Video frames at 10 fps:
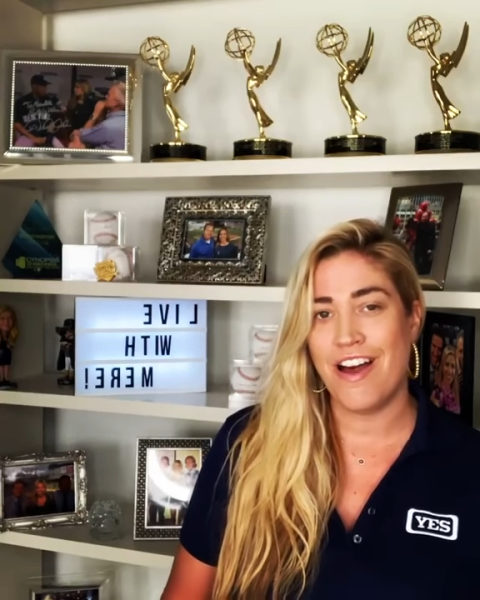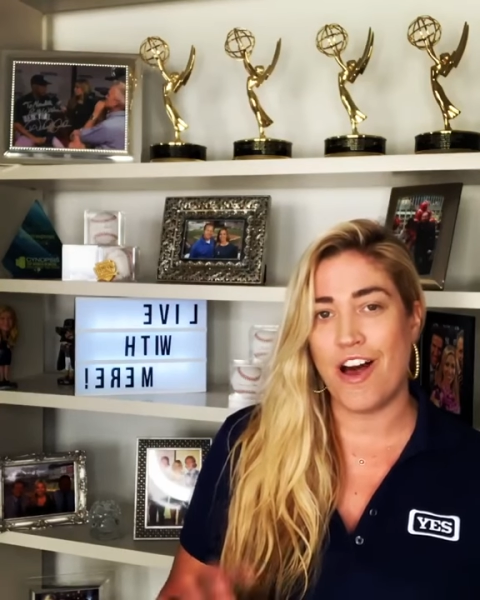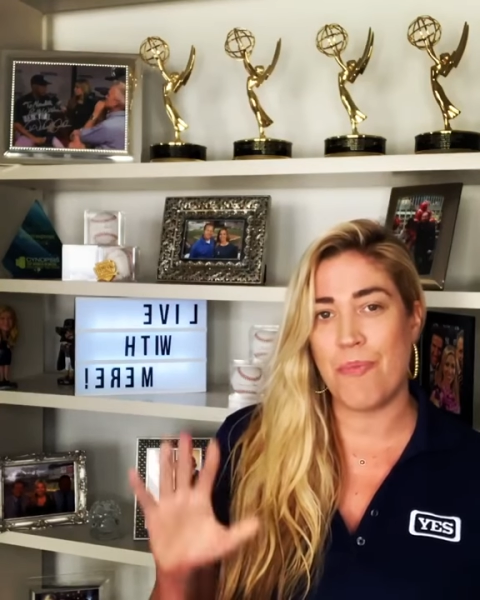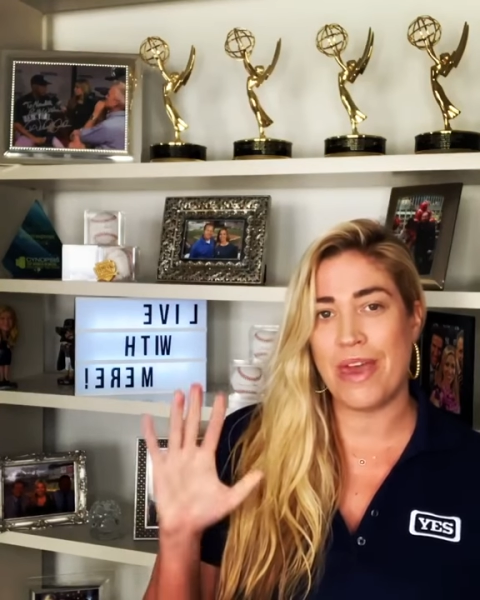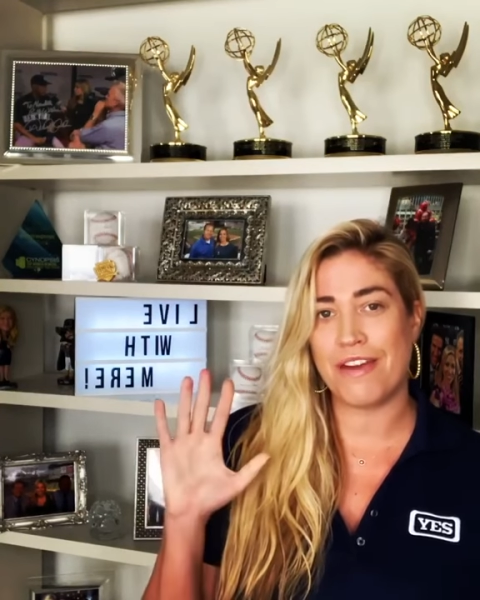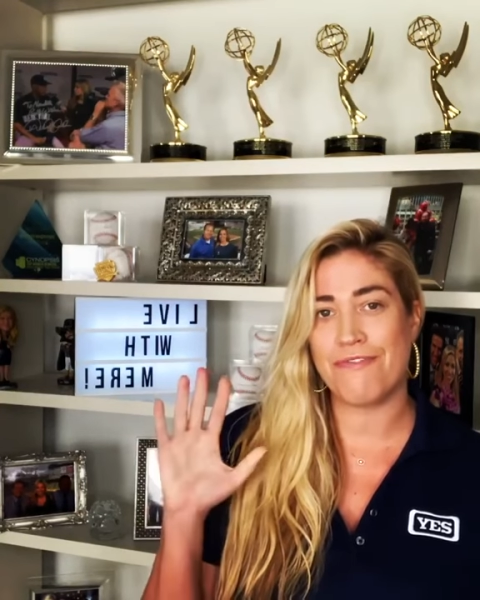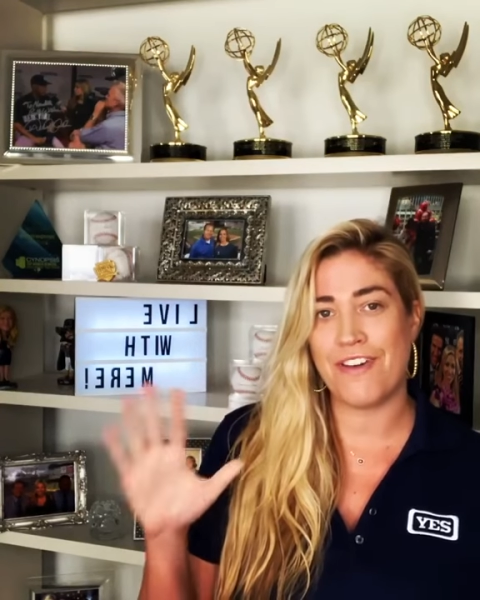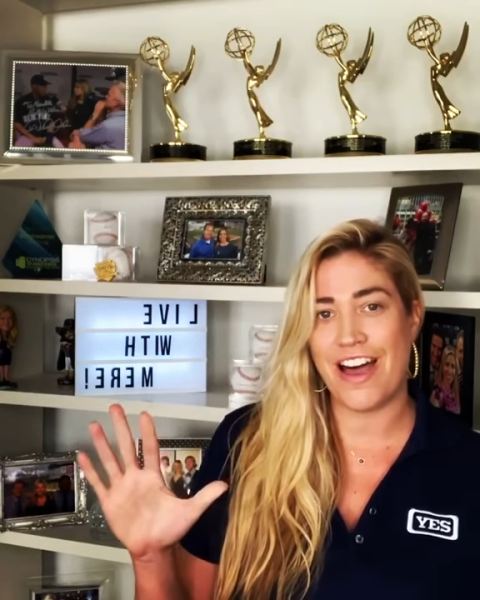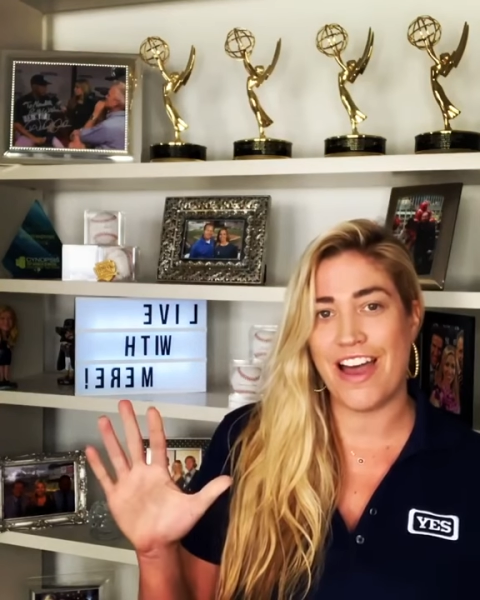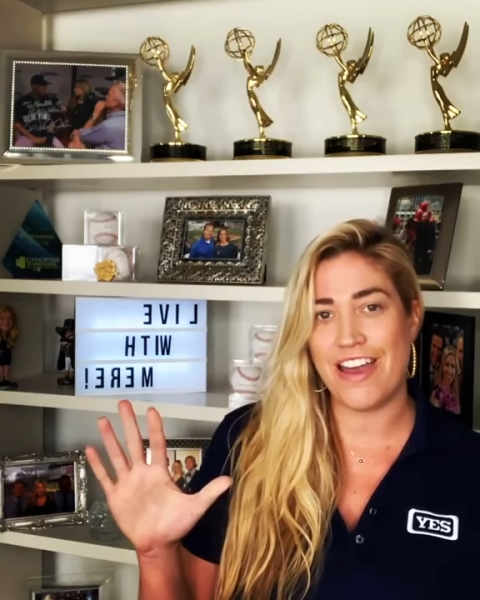I'll pick
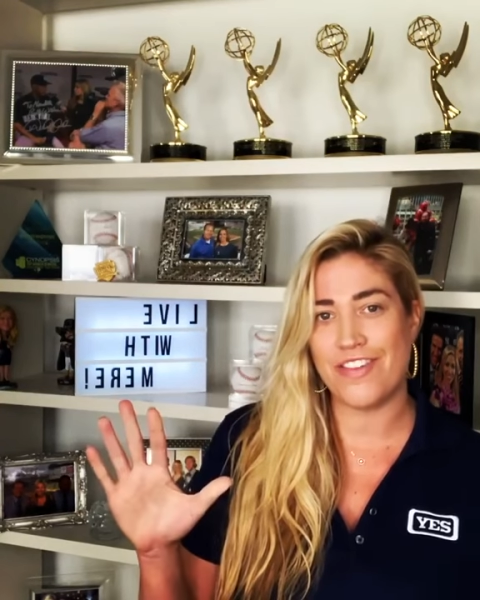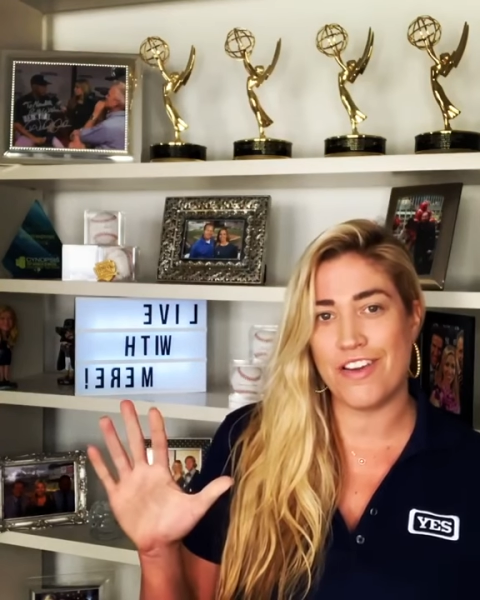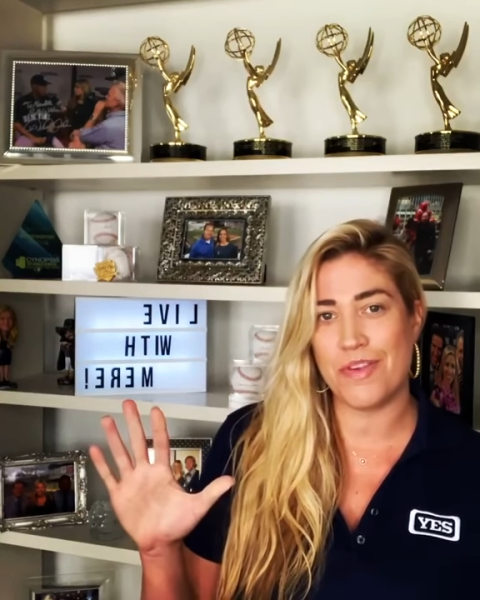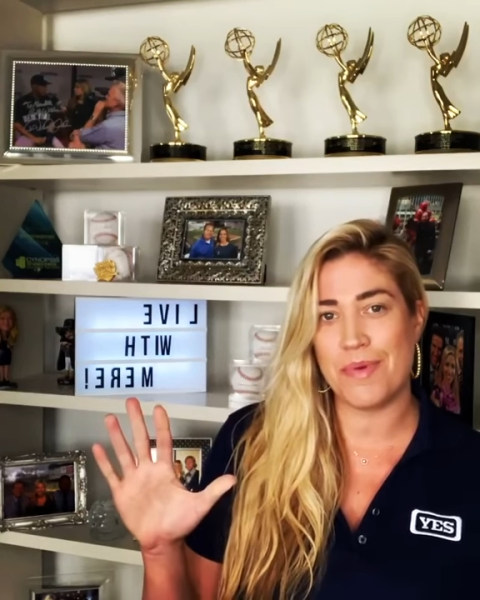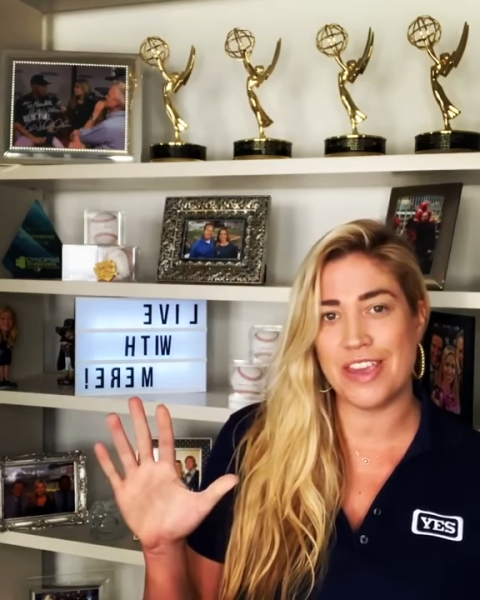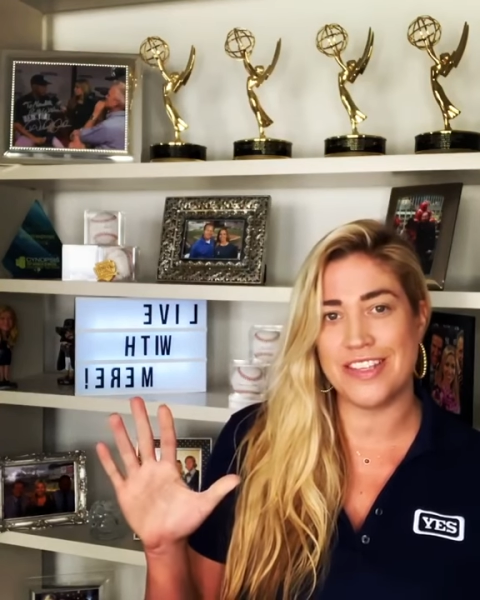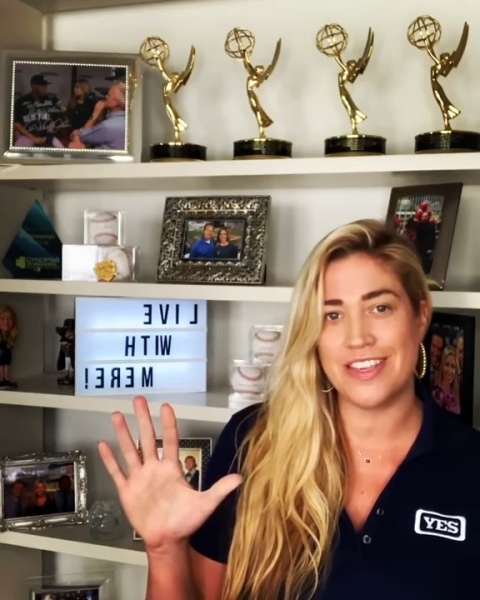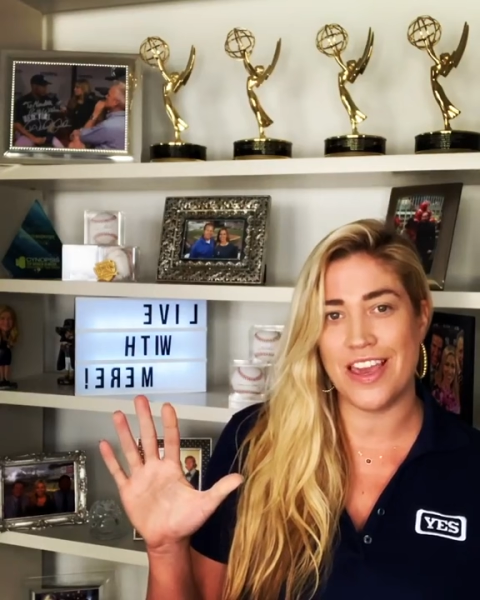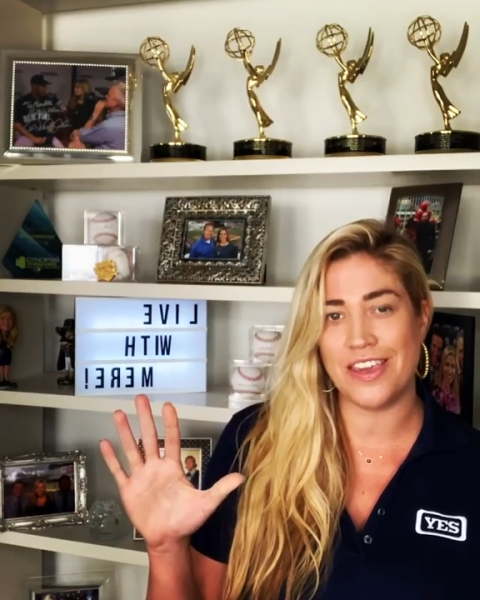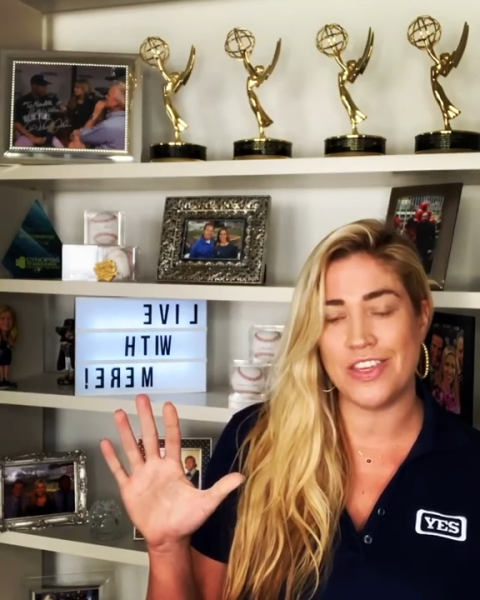five of the biggest
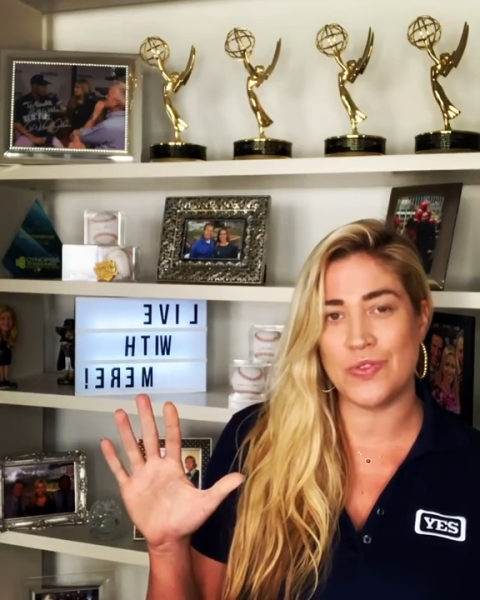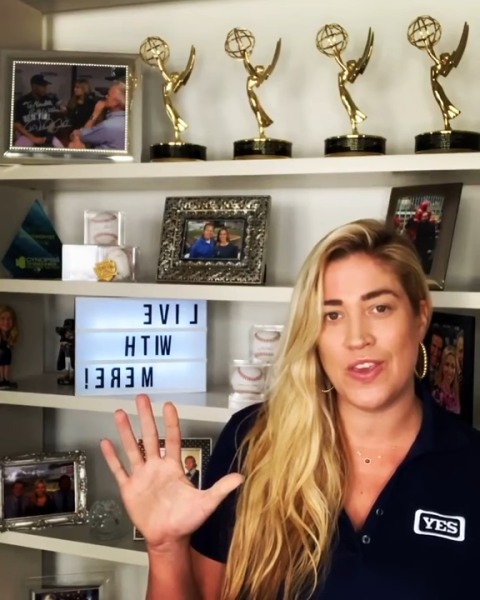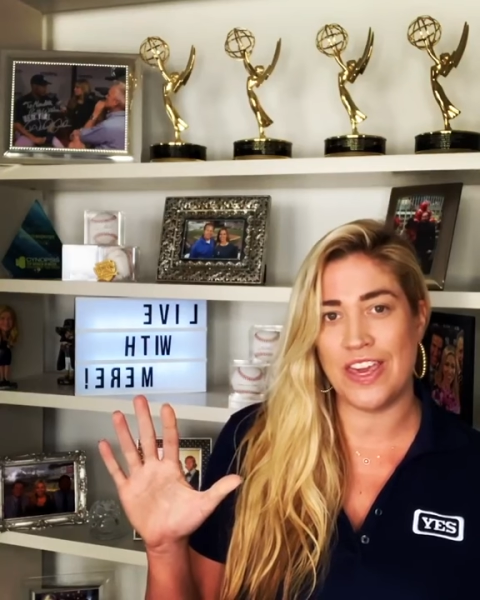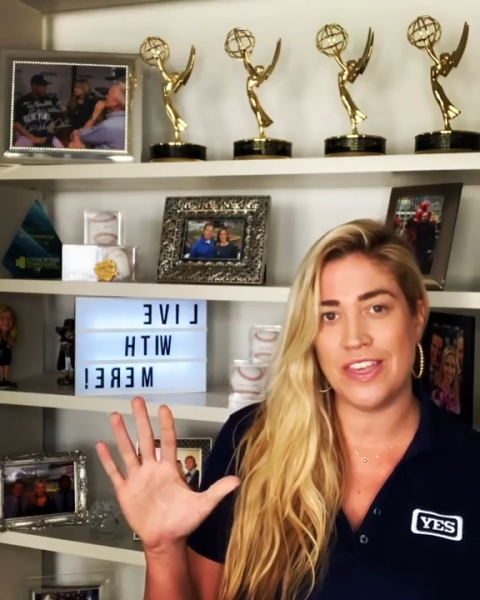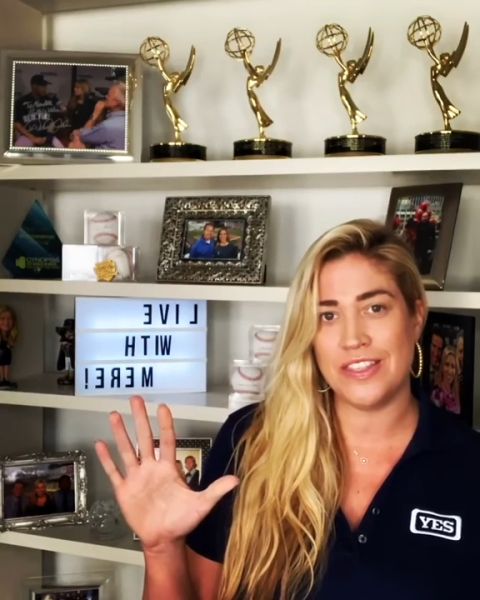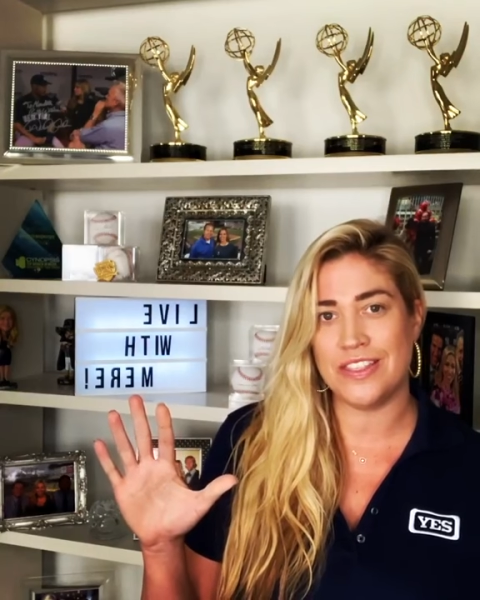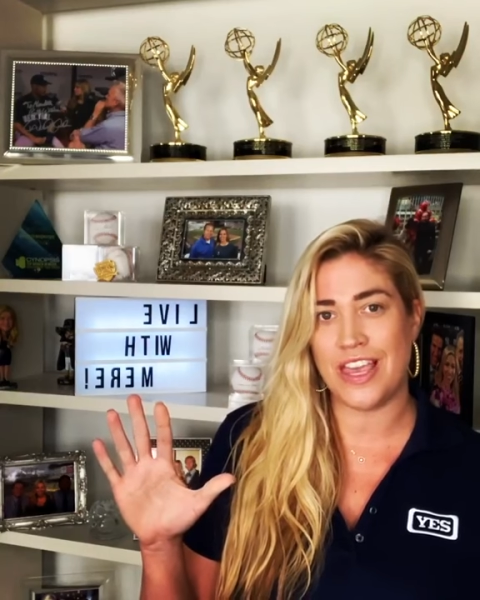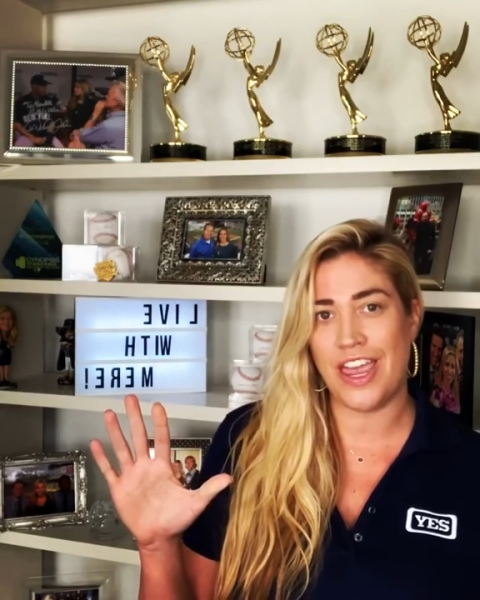Yankees fans,